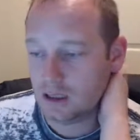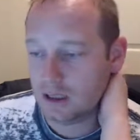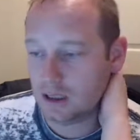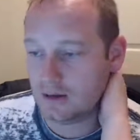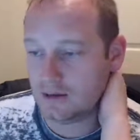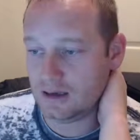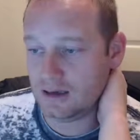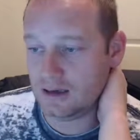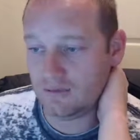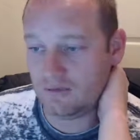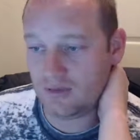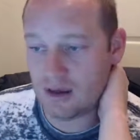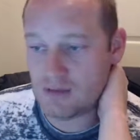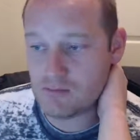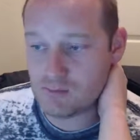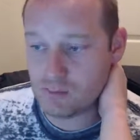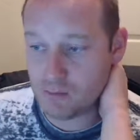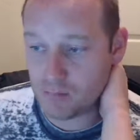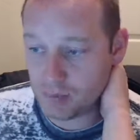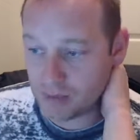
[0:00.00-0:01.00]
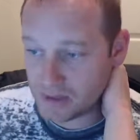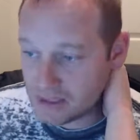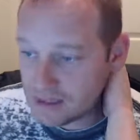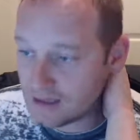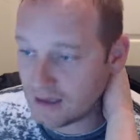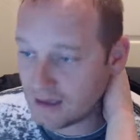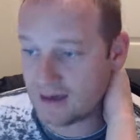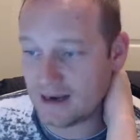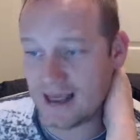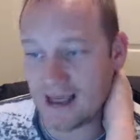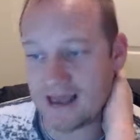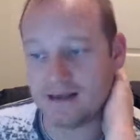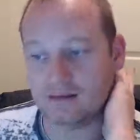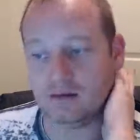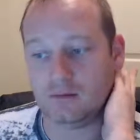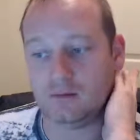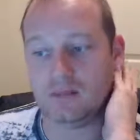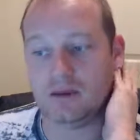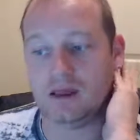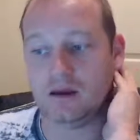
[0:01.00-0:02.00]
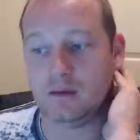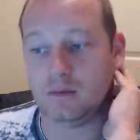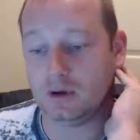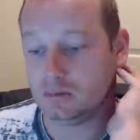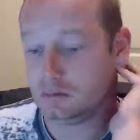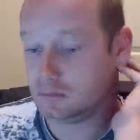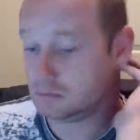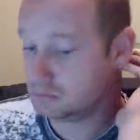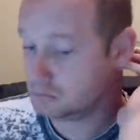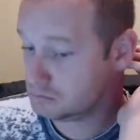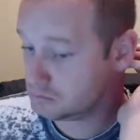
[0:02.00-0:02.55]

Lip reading: and then if they beat an Alabama,